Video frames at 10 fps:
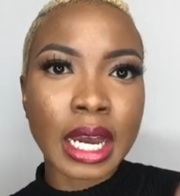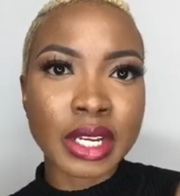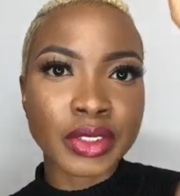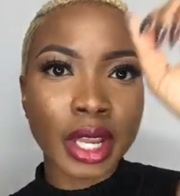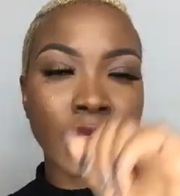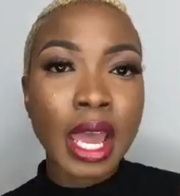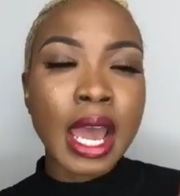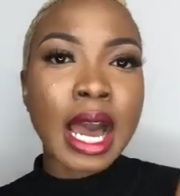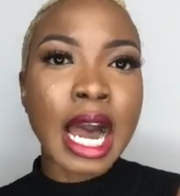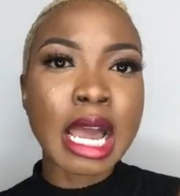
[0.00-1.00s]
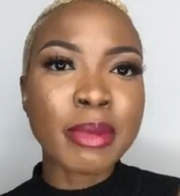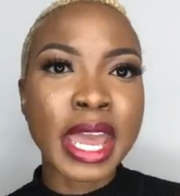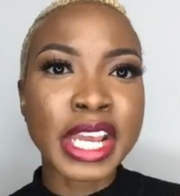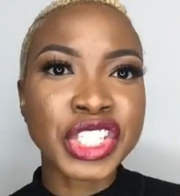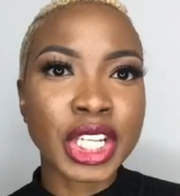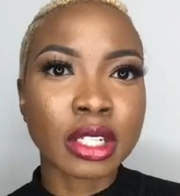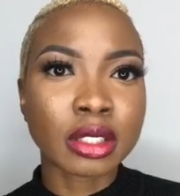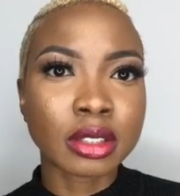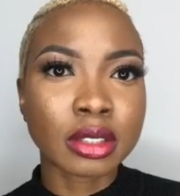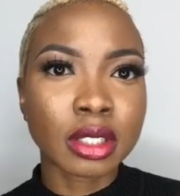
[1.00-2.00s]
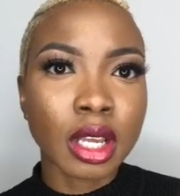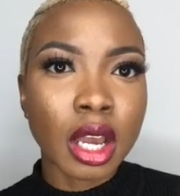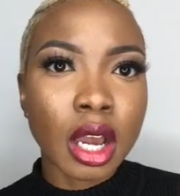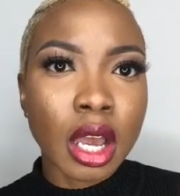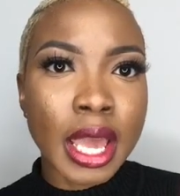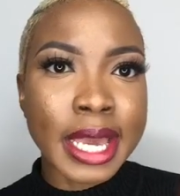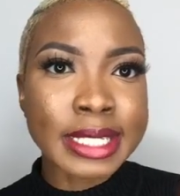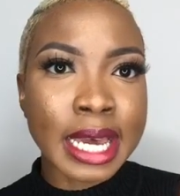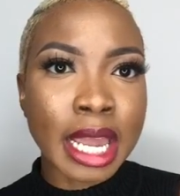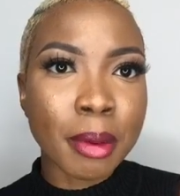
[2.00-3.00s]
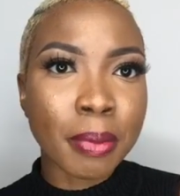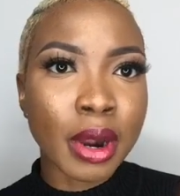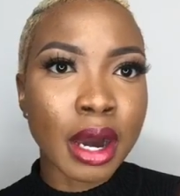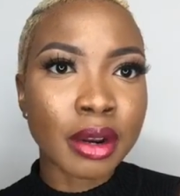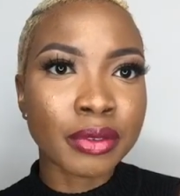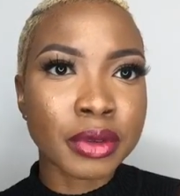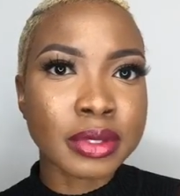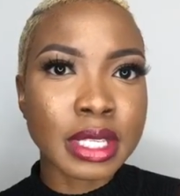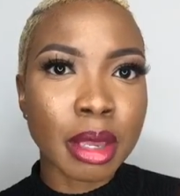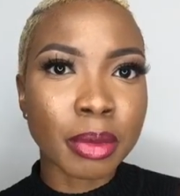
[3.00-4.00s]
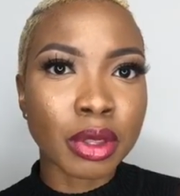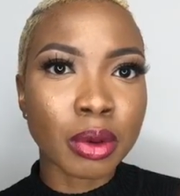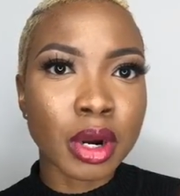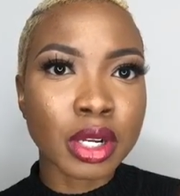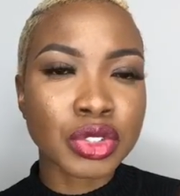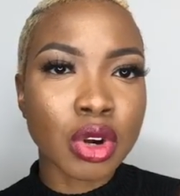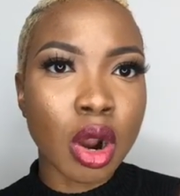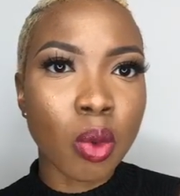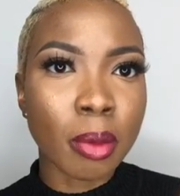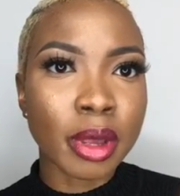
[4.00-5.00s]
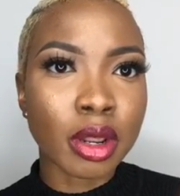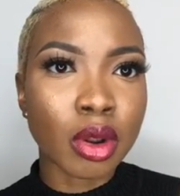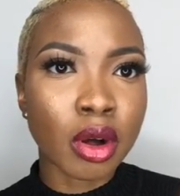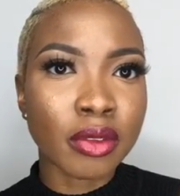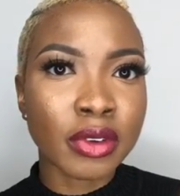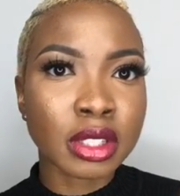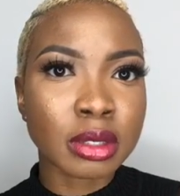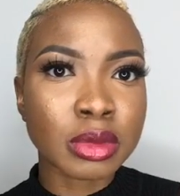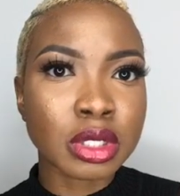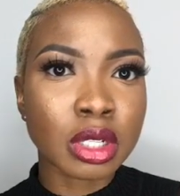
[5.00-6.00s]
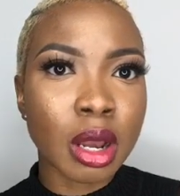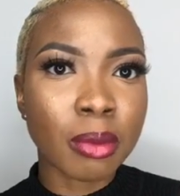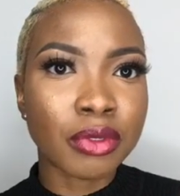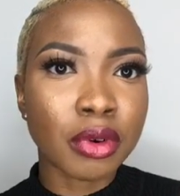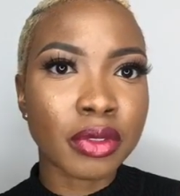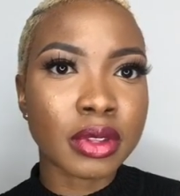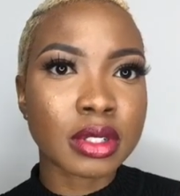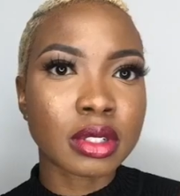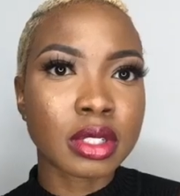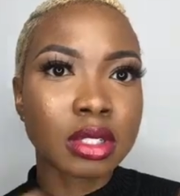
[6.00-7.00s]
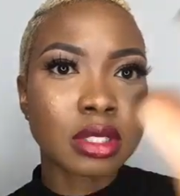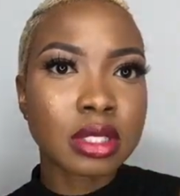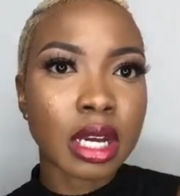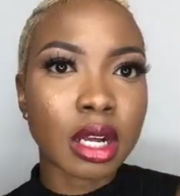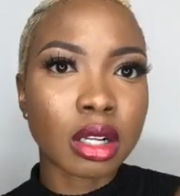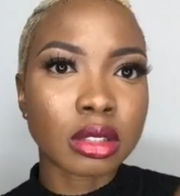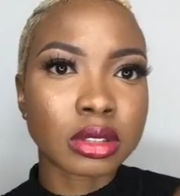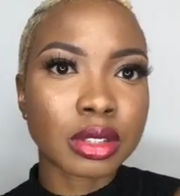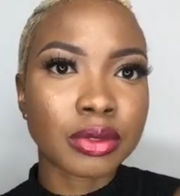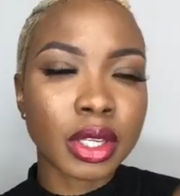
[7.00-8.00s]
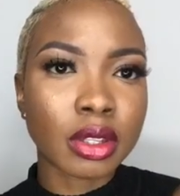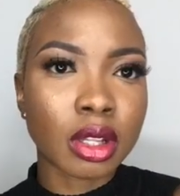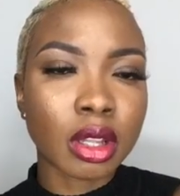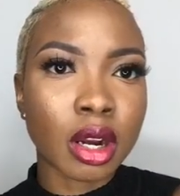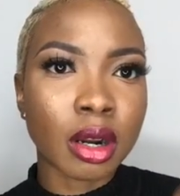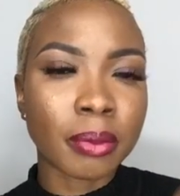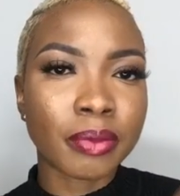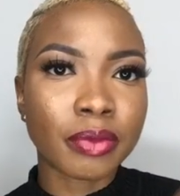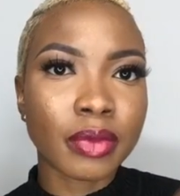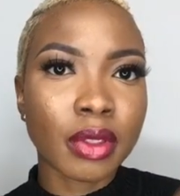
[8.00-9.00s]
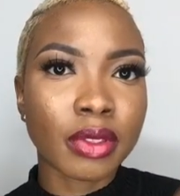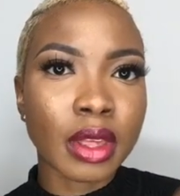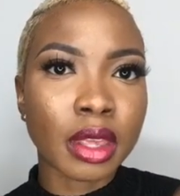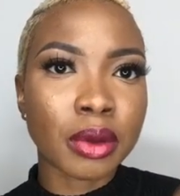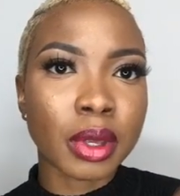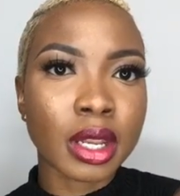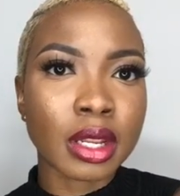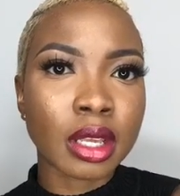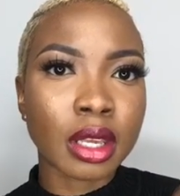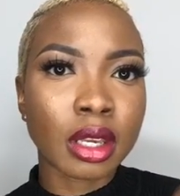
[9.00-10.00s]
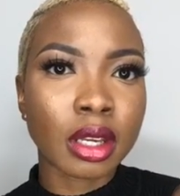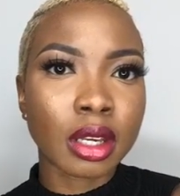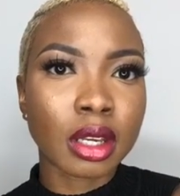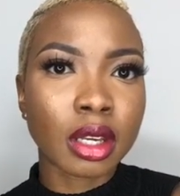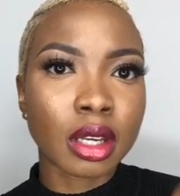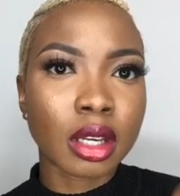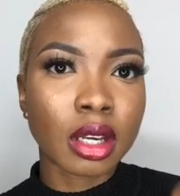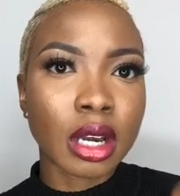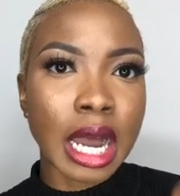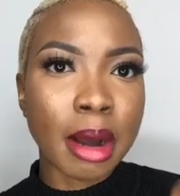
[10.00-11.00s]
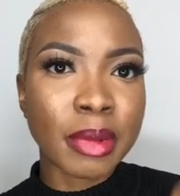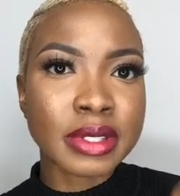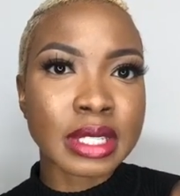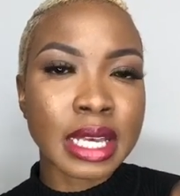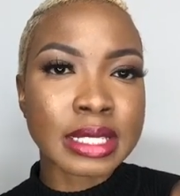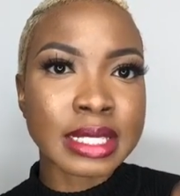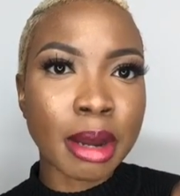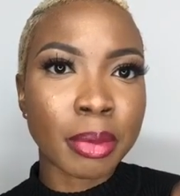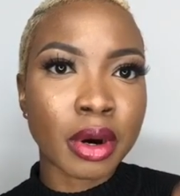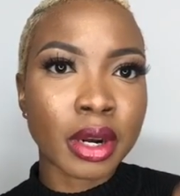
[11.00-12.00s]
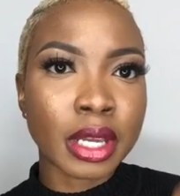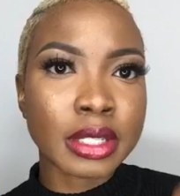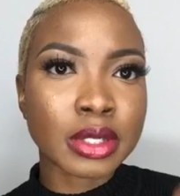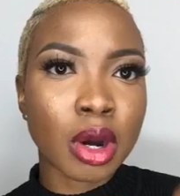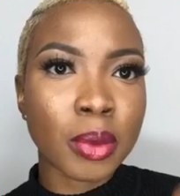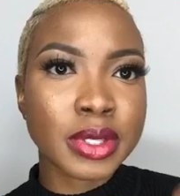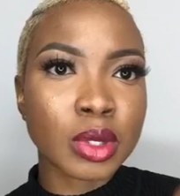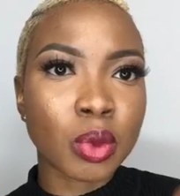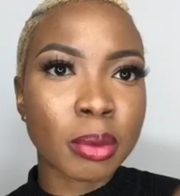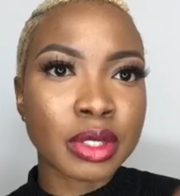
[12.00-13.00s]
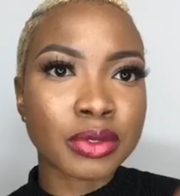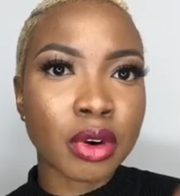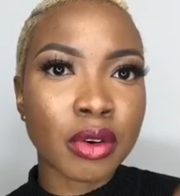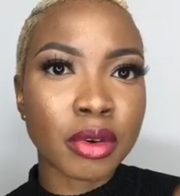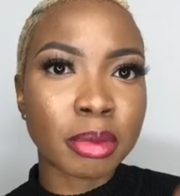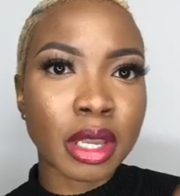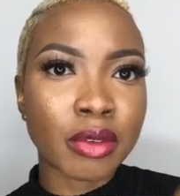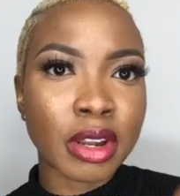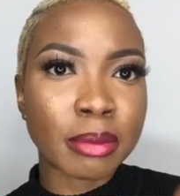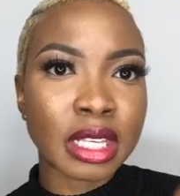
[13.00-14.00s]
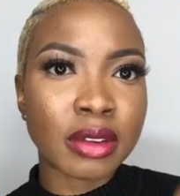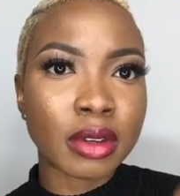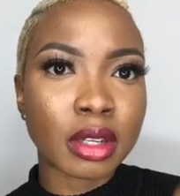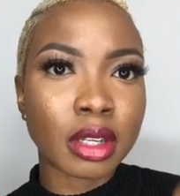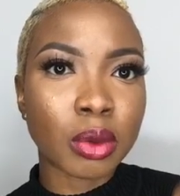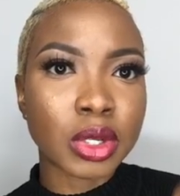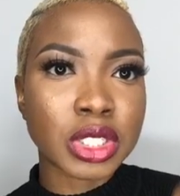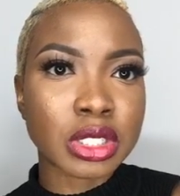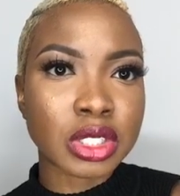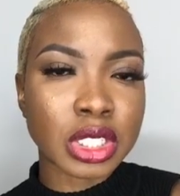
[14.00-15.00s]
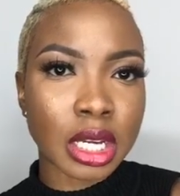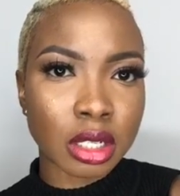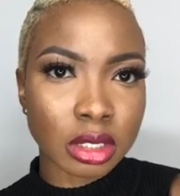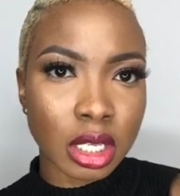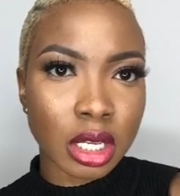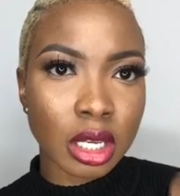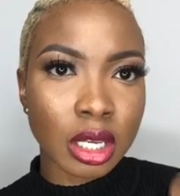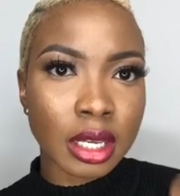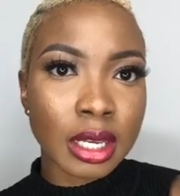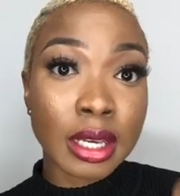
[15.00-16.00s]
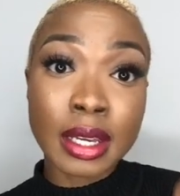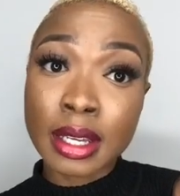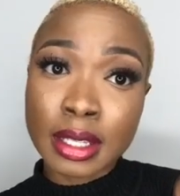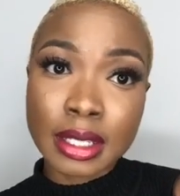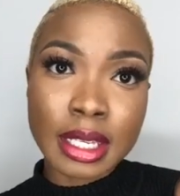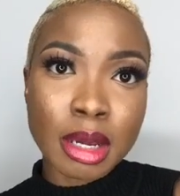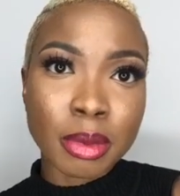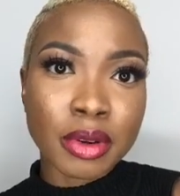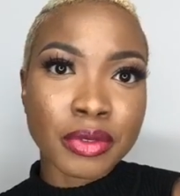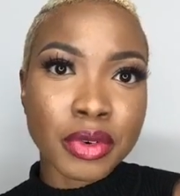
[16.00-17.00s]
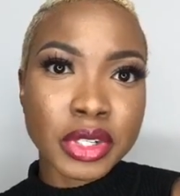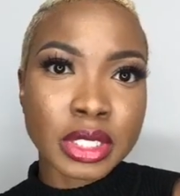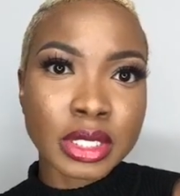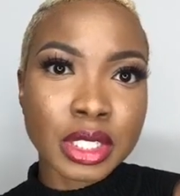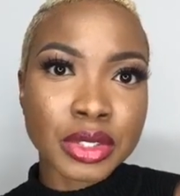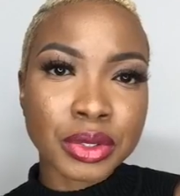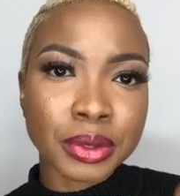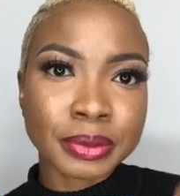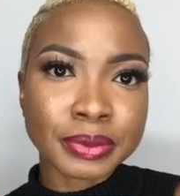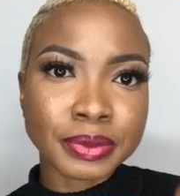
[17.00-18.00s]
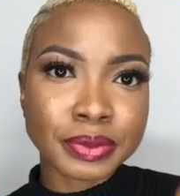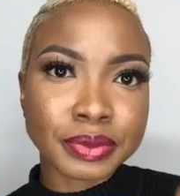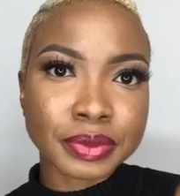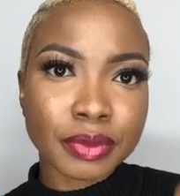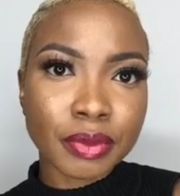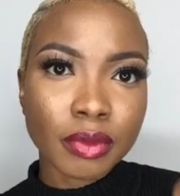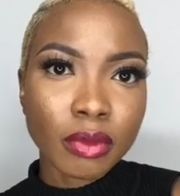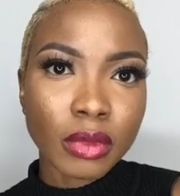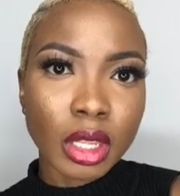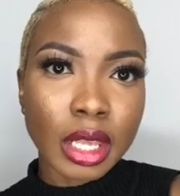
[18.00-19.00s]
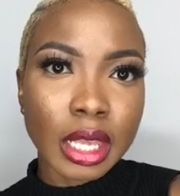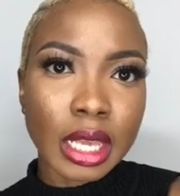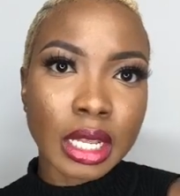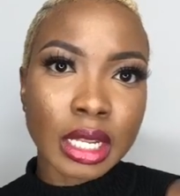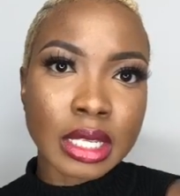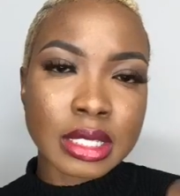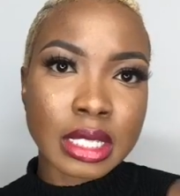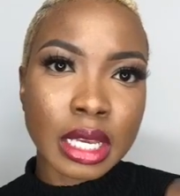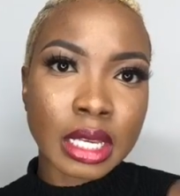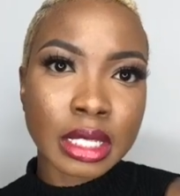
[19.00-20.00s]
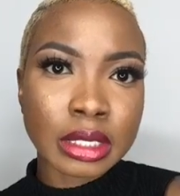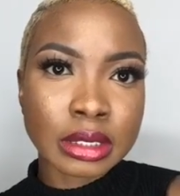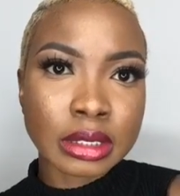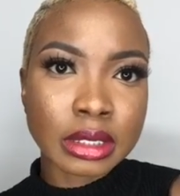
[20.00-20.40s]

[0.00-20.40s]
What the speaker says: Andre. I am Haitian, and I am proud of you, Sambi. You are a strong woman, and all the victims should come forth and tell to ring the alarm. Thank you, Kennedy. Amma says that part, it's always the woman's fault for being raped, even when she's a child. Yep, unfortunately true. Kennedy says,